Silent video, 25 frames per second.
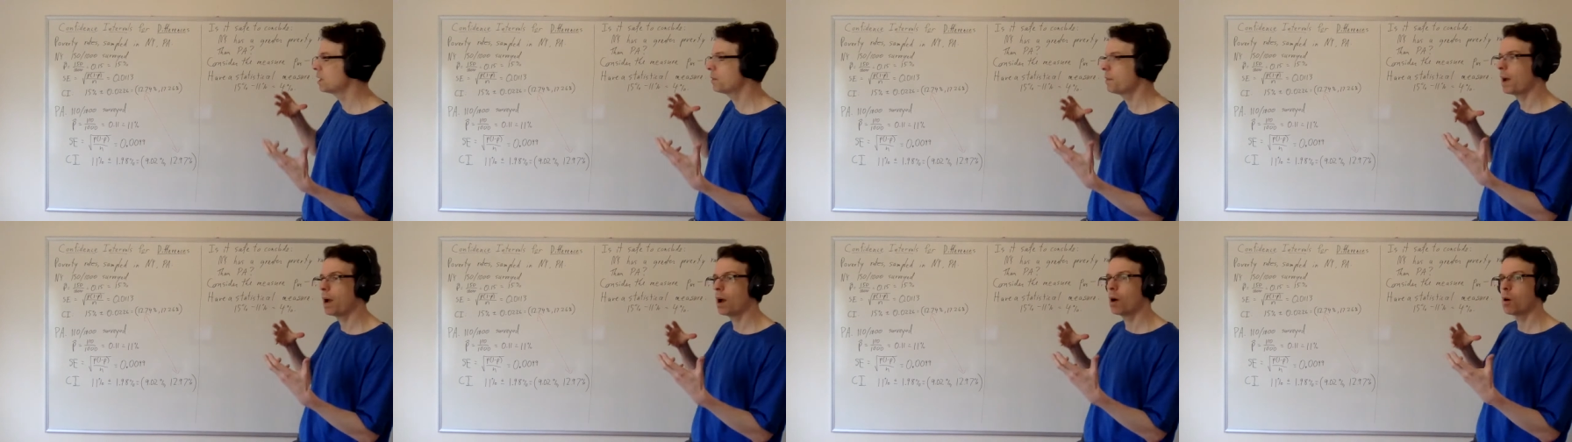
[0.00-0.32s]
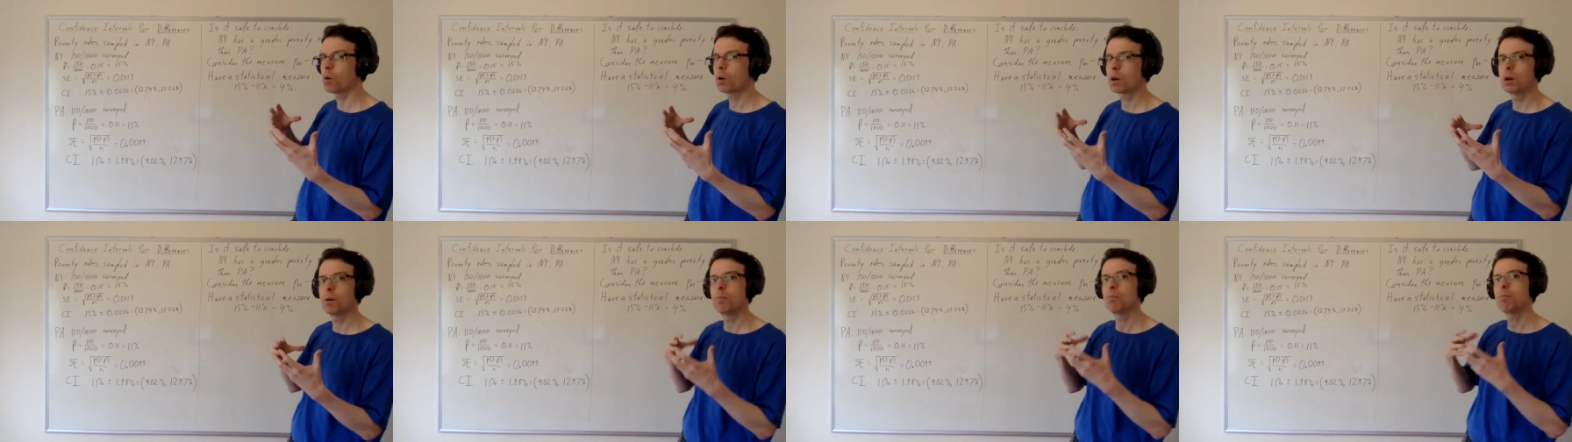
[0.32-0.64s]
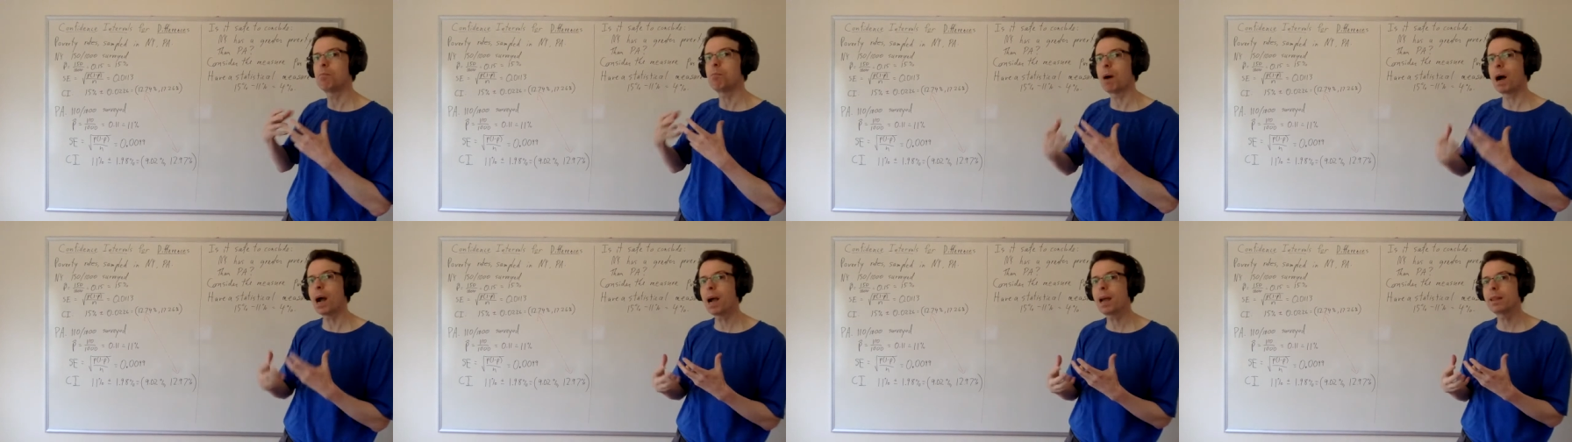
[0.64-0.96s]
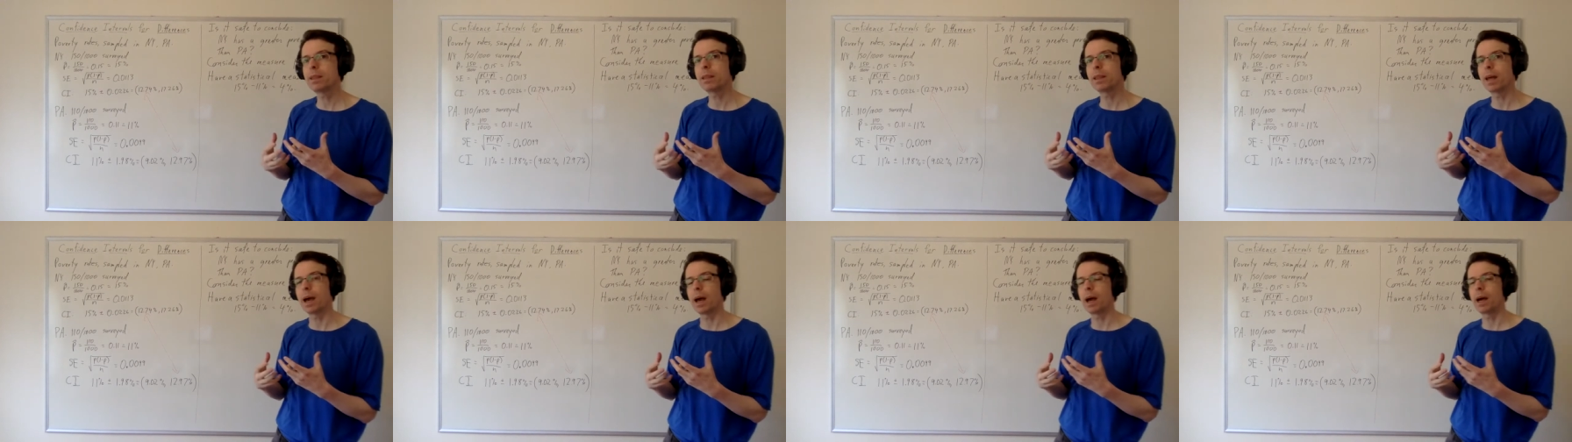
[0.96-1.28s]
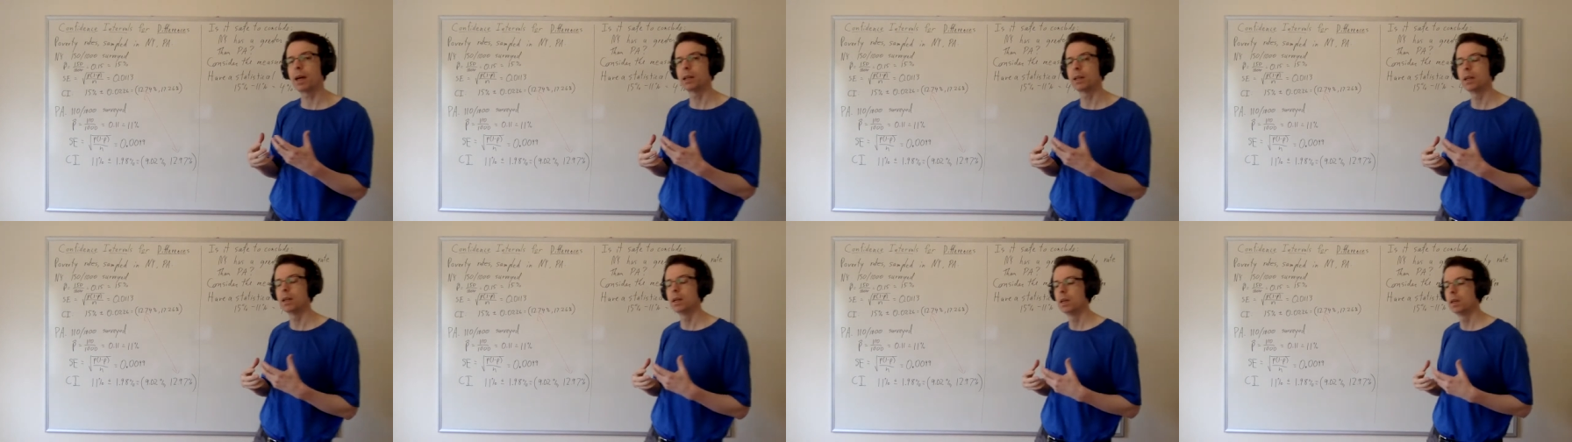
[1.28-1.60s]
somehow combine
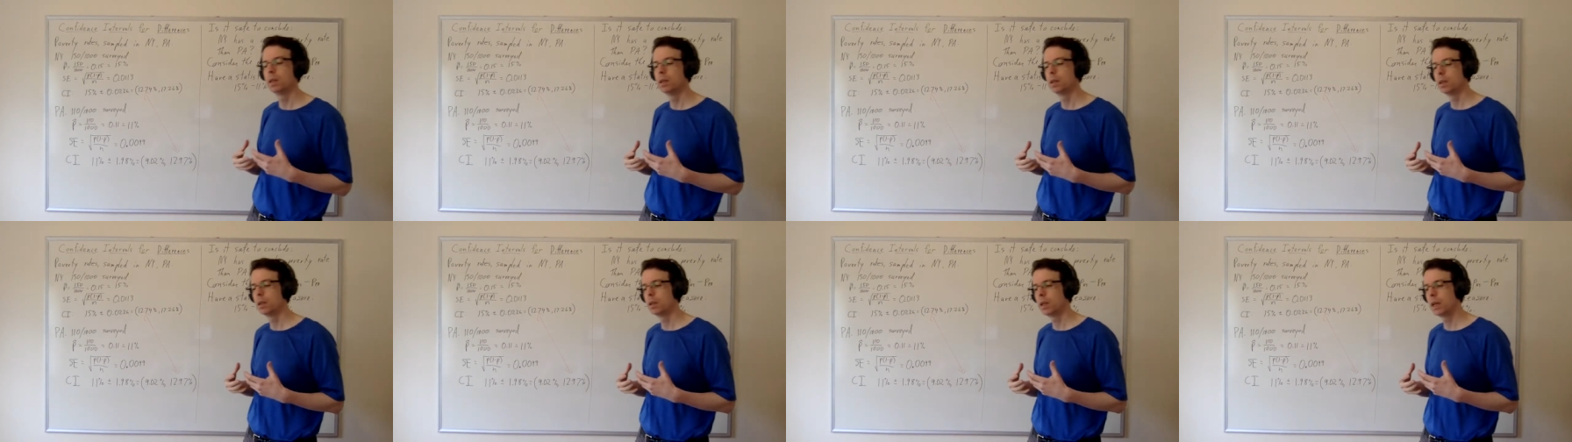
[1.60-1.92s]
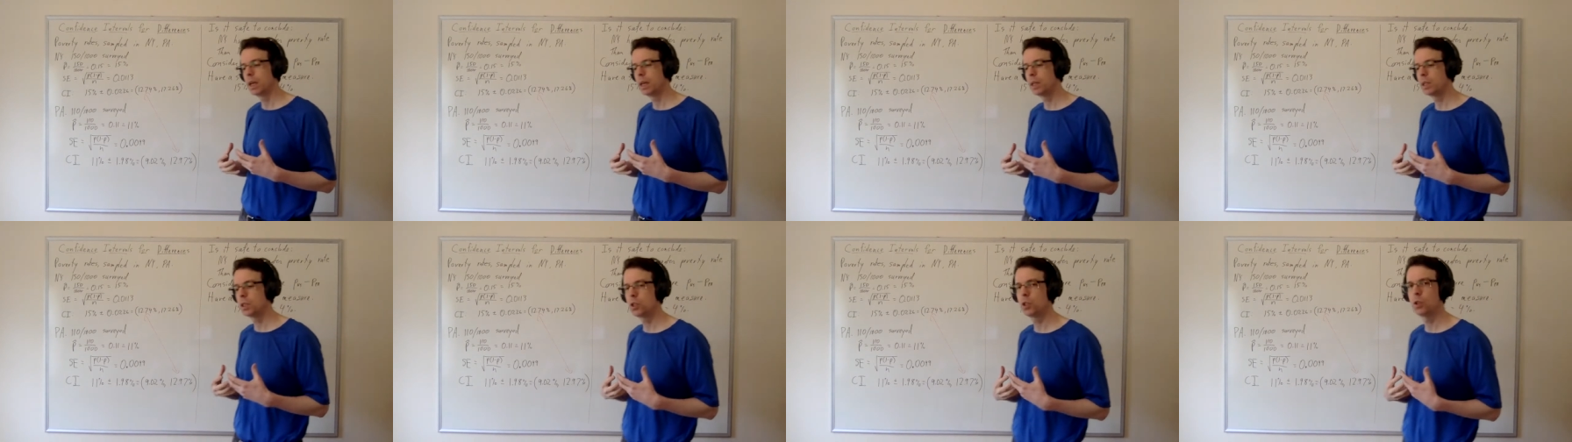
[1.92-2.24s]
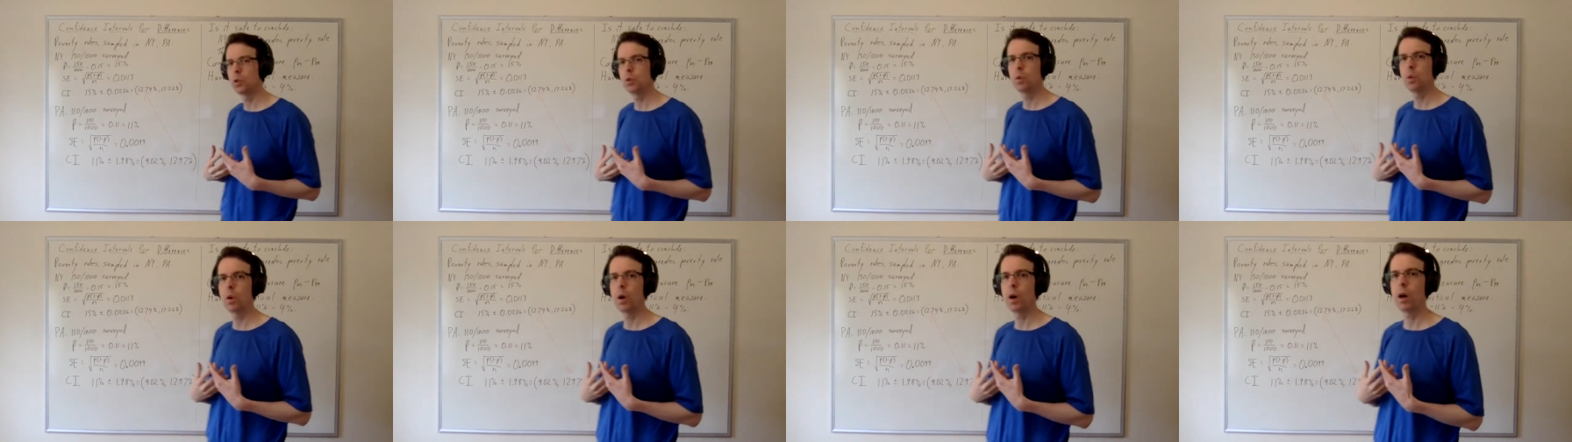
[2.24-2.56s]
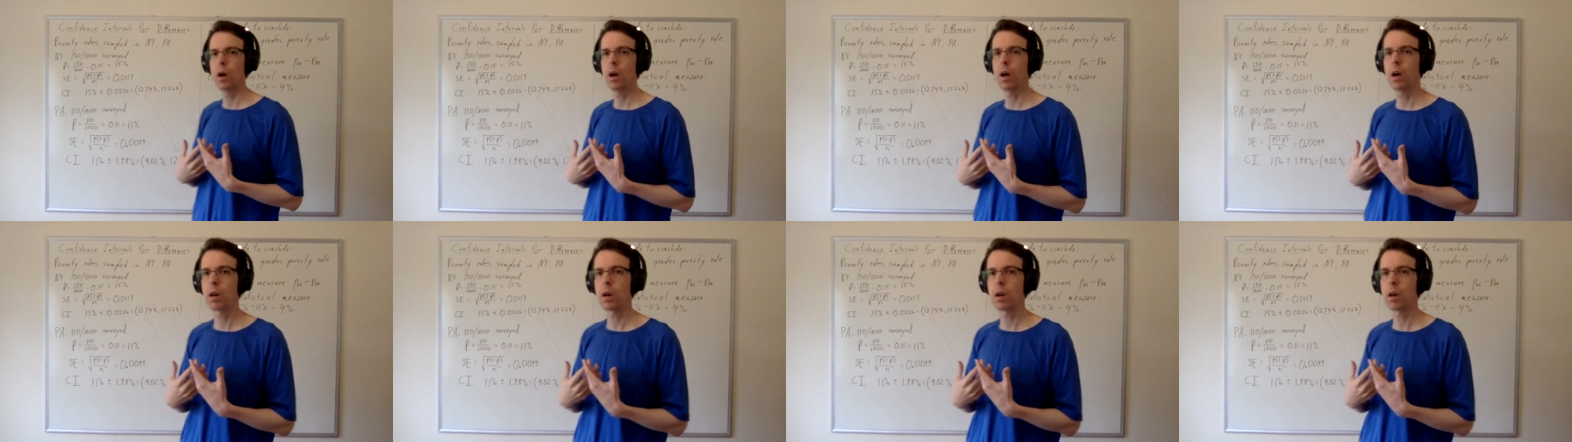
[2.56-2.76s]
that into